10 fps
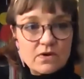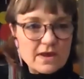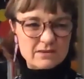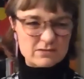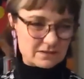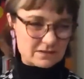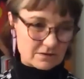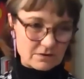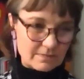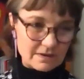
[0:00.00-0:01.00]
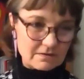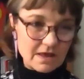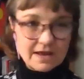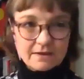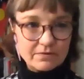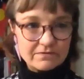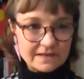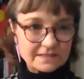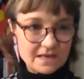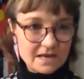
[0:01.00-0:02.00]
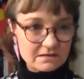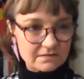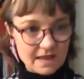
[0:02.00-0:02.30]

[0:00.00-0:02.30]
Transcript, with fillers: Well, elders are a bit like a professor.